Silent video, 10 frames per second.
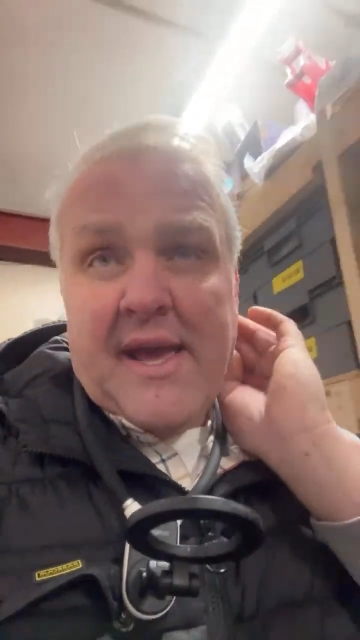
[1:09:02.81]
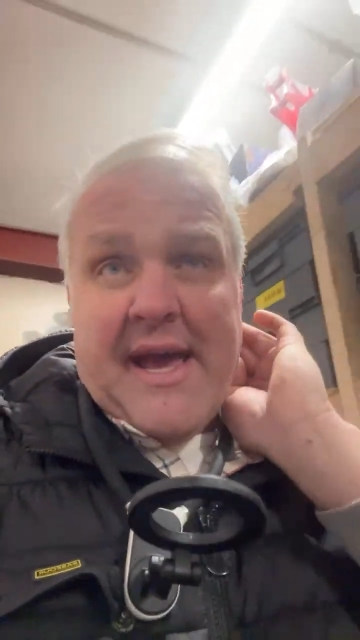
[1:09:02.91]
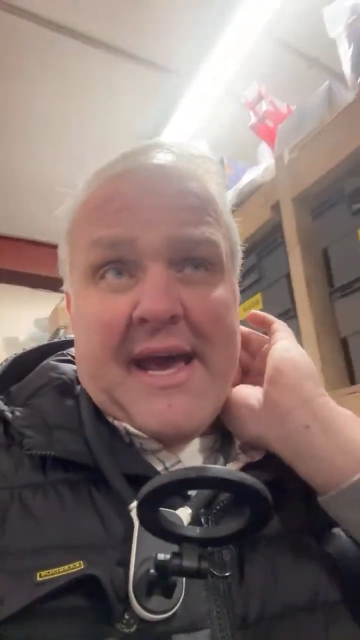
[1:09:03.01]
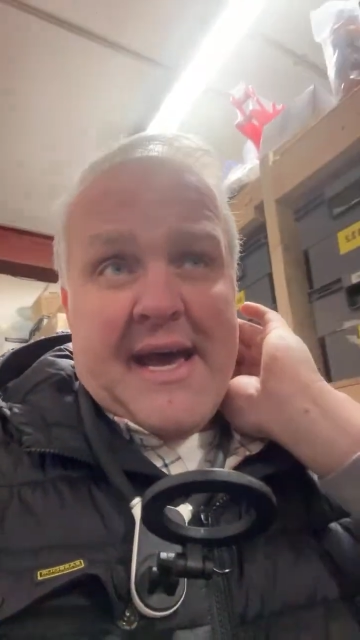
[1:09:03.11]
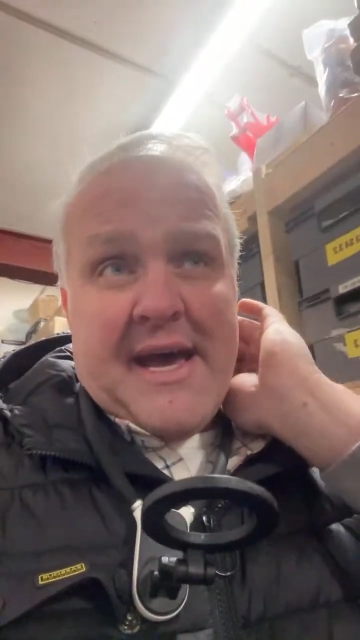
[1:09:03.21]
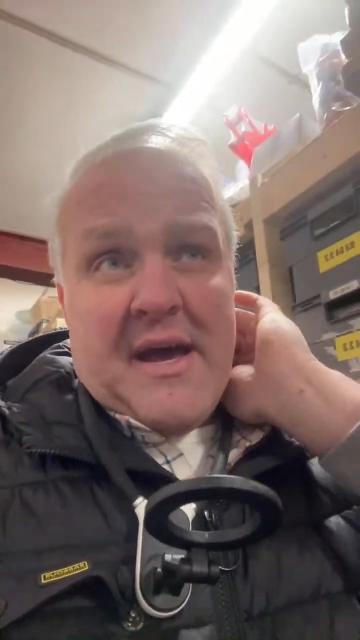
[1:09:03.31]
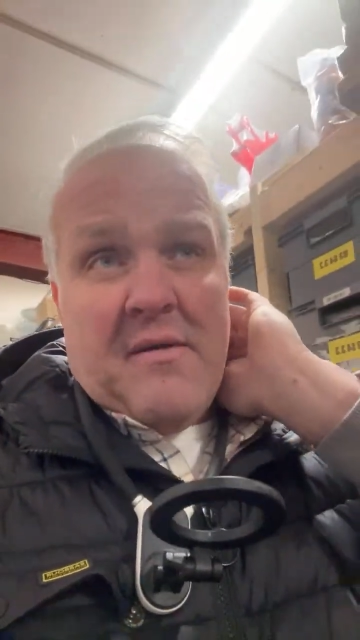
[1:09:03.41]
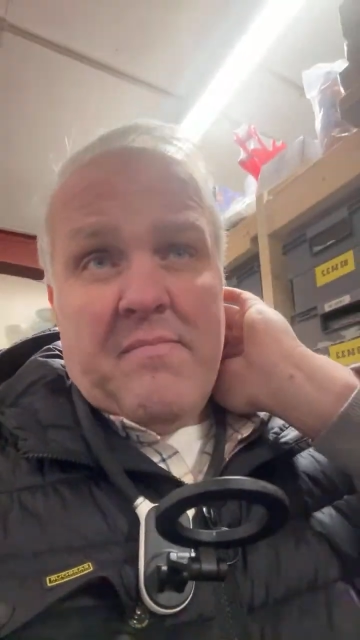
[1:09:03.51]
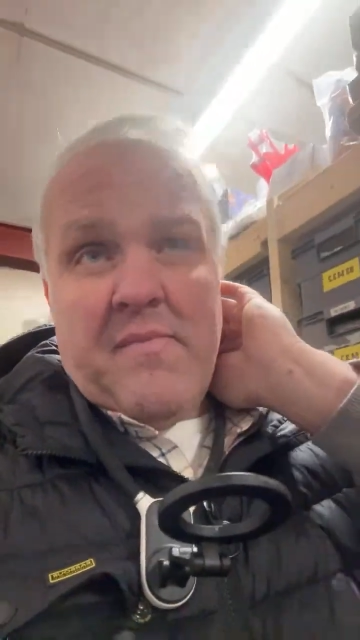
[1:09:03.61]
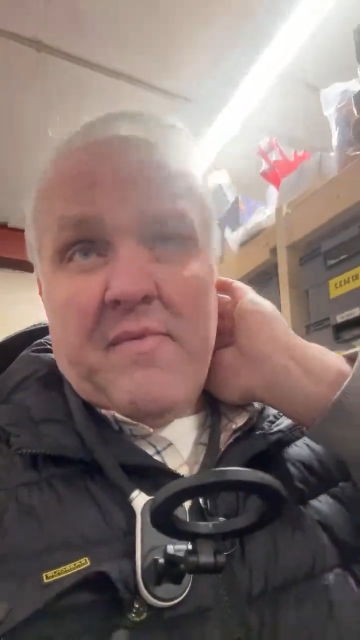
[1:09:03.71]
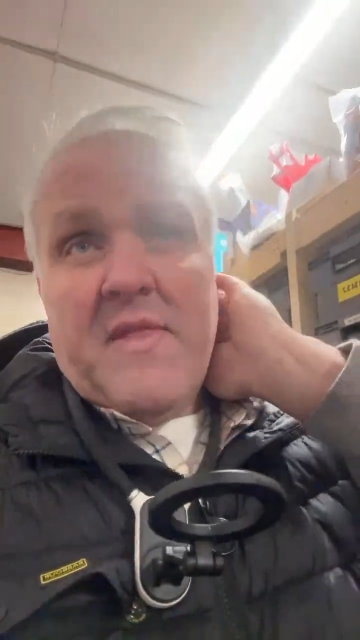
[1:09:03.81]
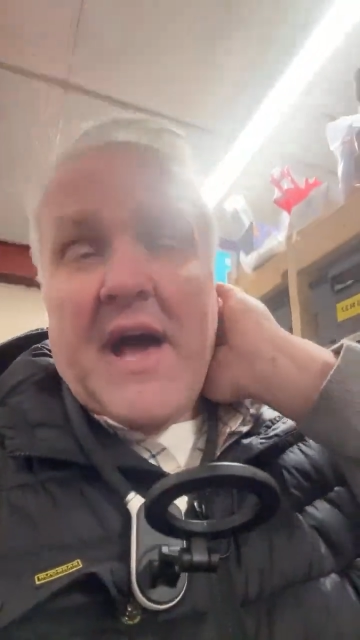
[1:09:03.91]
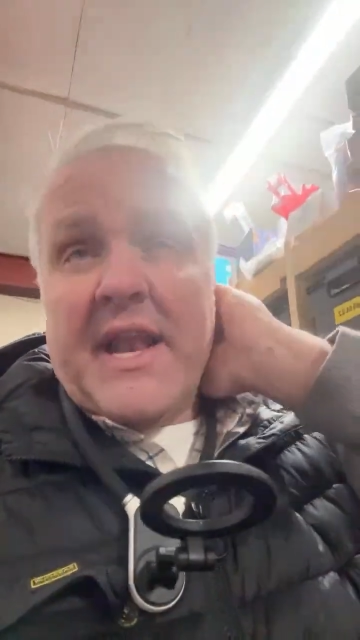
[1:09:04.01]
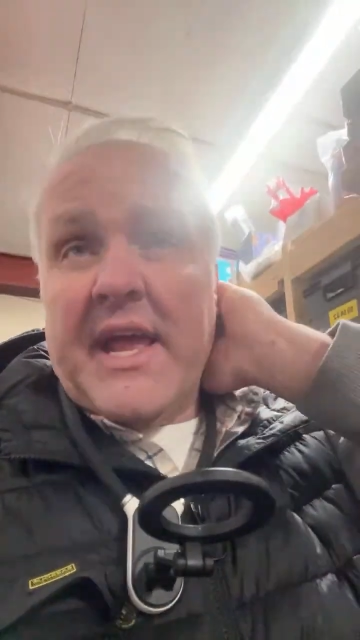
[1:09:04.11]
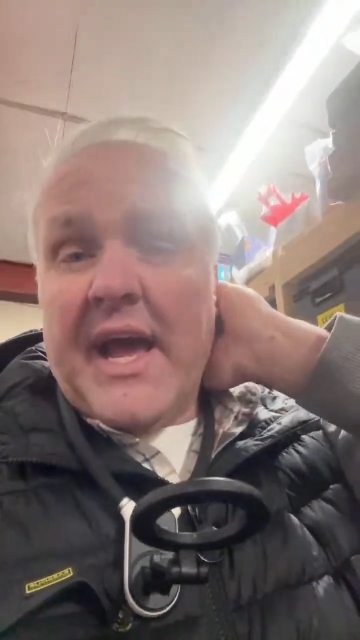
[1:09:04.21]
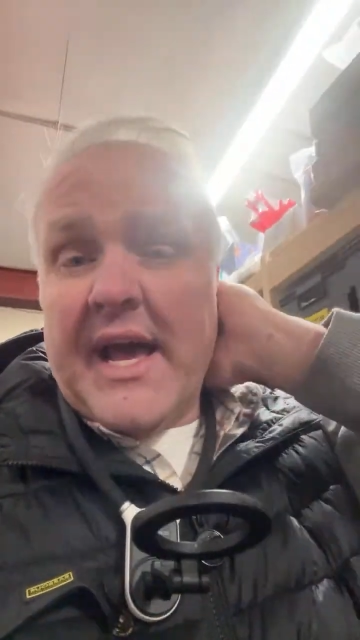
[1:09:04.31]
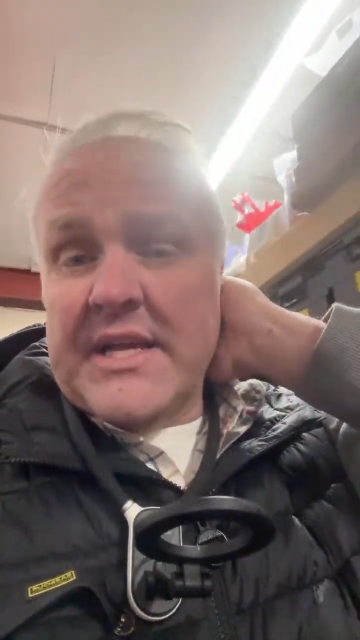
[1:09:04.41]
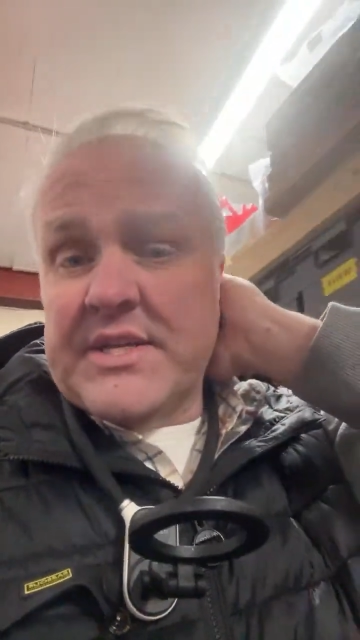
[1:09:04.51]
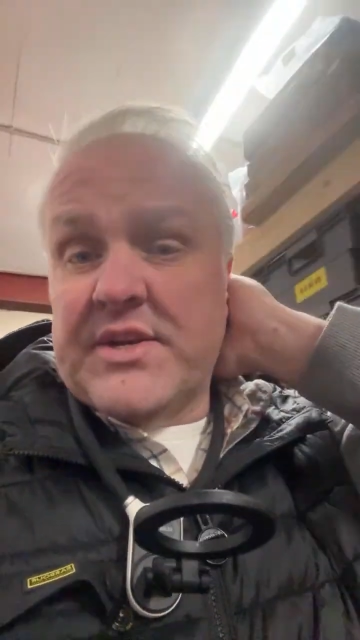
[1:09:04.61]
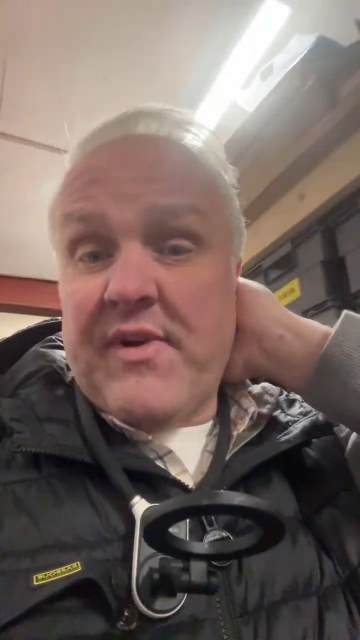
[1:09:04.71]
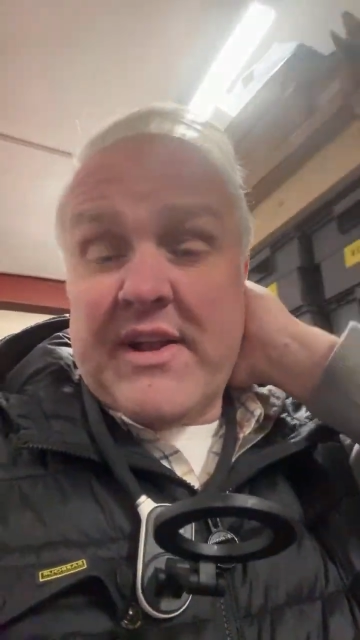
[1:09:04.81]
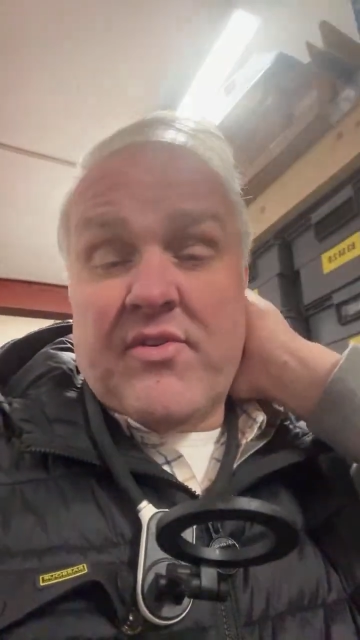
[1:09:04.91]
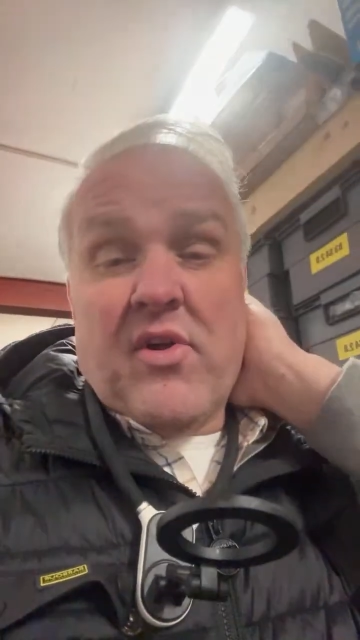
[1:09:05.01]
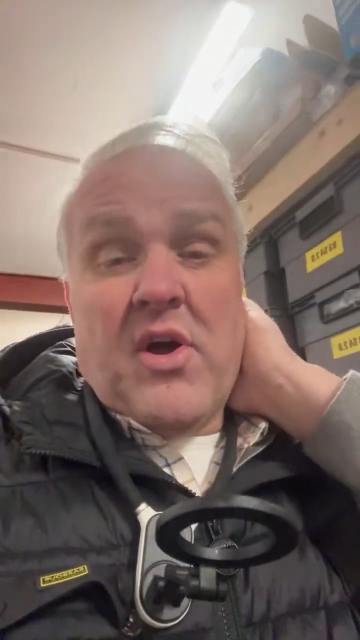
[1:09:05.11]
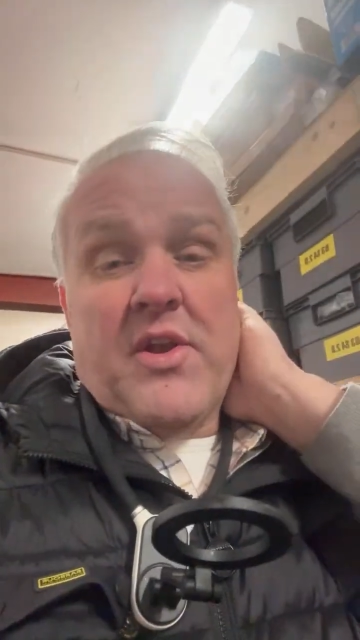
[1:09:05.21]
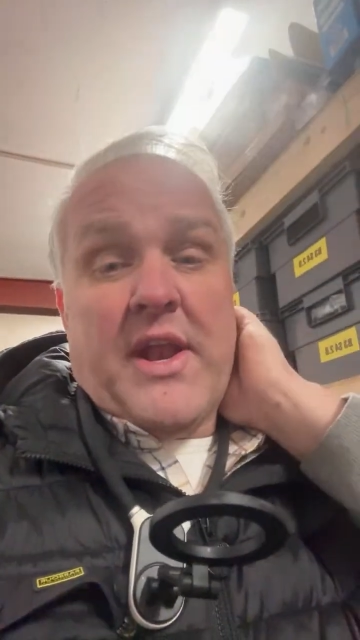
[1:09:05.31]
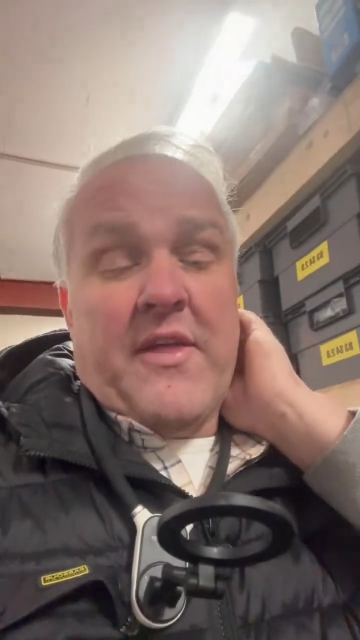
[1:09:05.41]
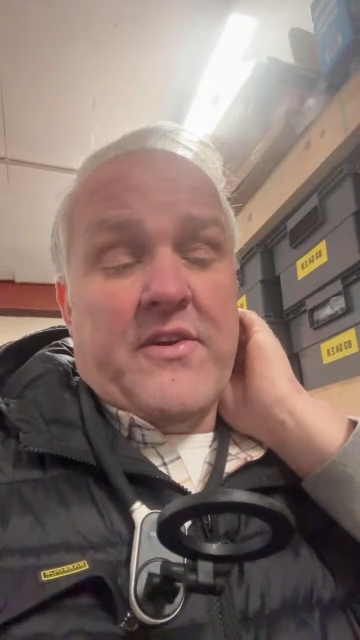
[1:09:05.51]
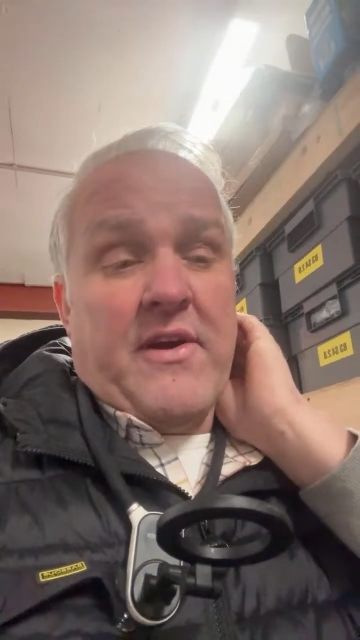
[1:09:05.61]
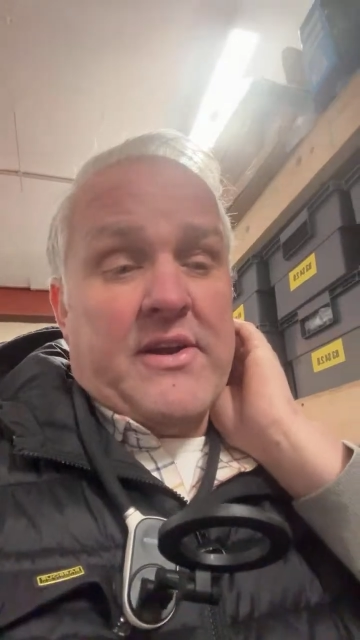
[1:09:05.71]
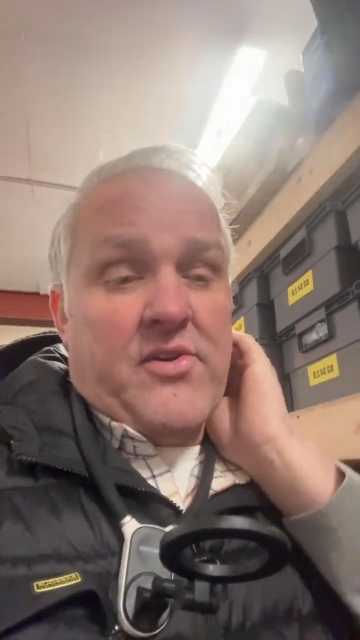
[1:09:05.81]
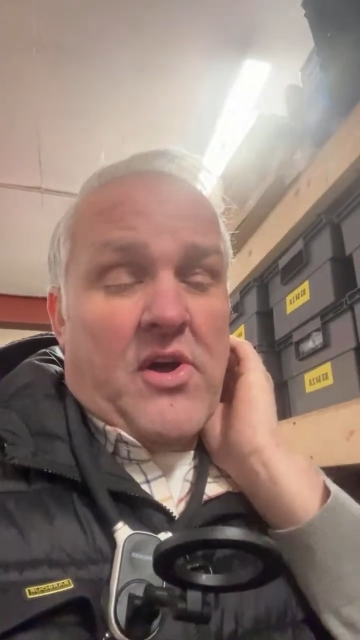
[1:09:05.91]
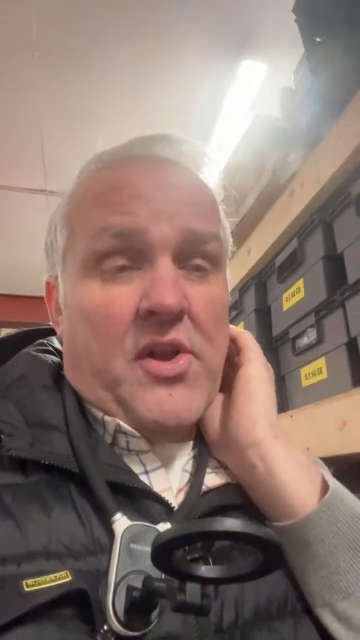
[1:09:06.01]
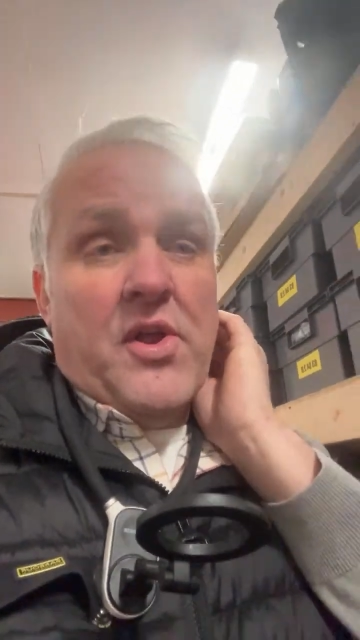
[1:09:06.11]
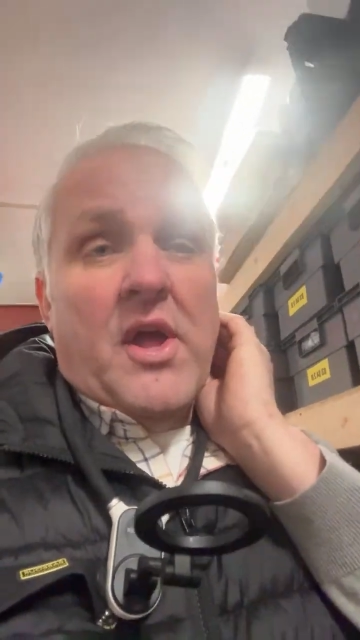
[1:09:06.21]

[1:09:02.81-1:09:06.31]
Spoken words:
That has a director on, another director on.